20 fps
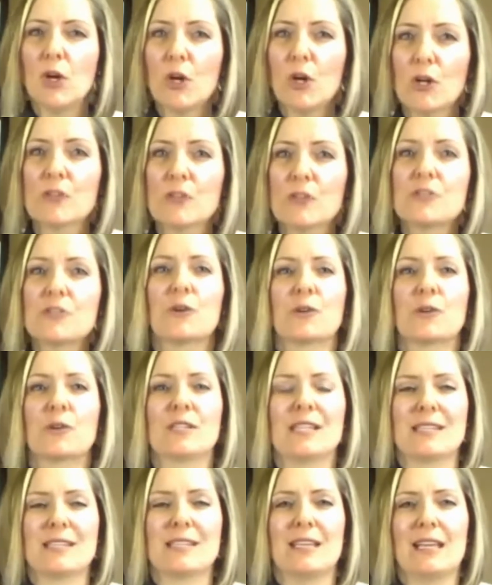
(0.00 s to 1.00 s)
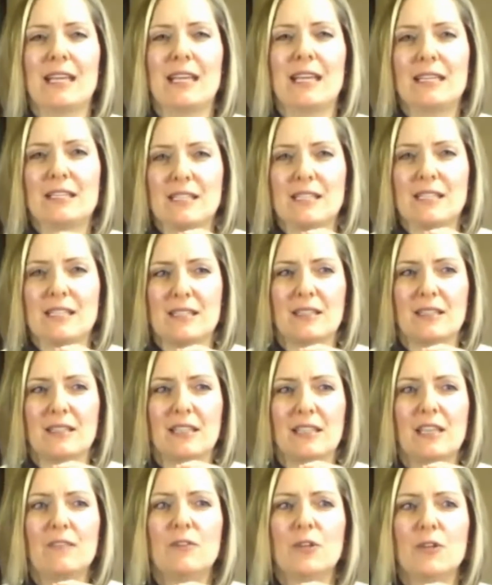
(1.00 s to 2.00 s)
hurt or doesn't
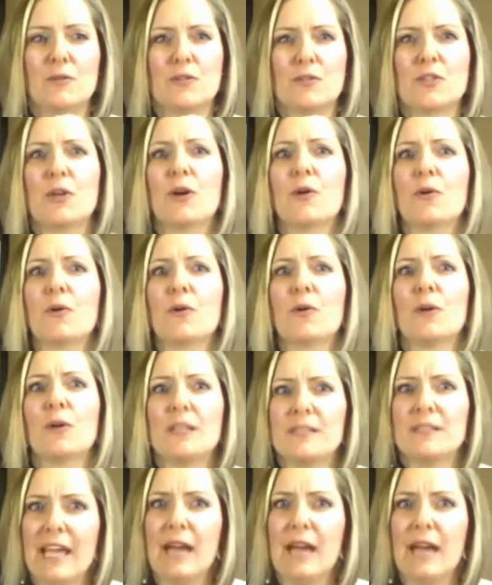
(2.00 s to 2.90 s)
leave you so